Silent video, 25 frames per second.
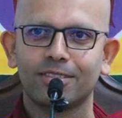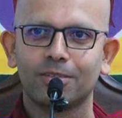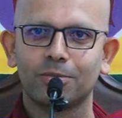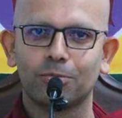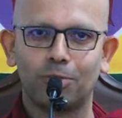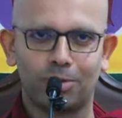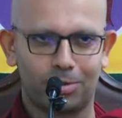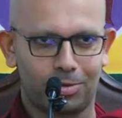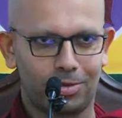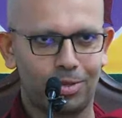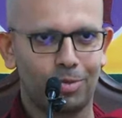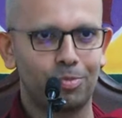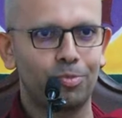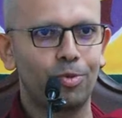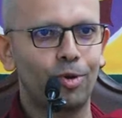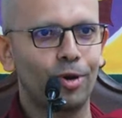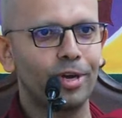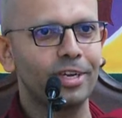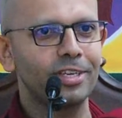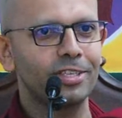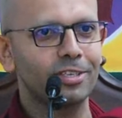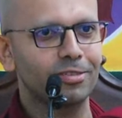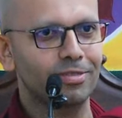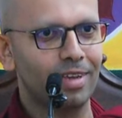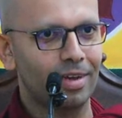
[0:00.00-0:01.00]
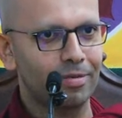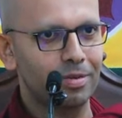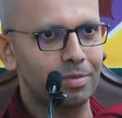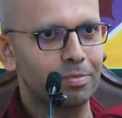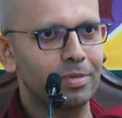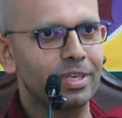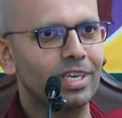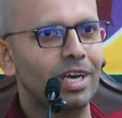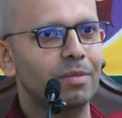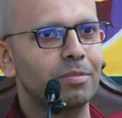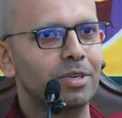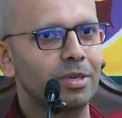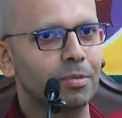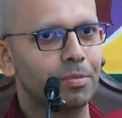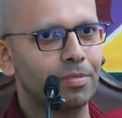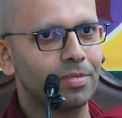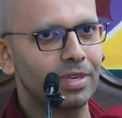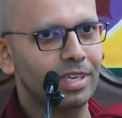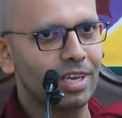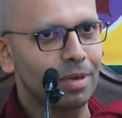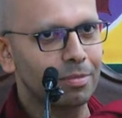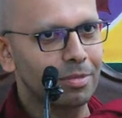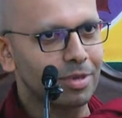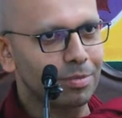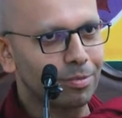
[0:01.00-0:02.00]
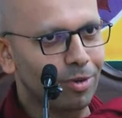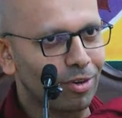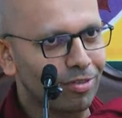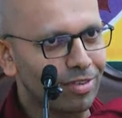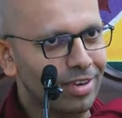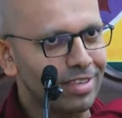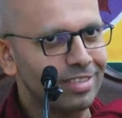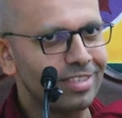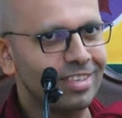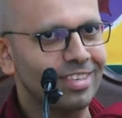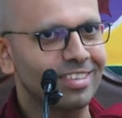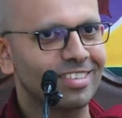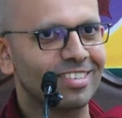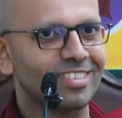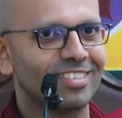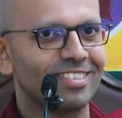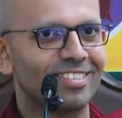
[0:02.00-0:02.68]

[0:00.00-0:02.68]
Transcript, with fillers: What's the point of having becoming, becoming a professor?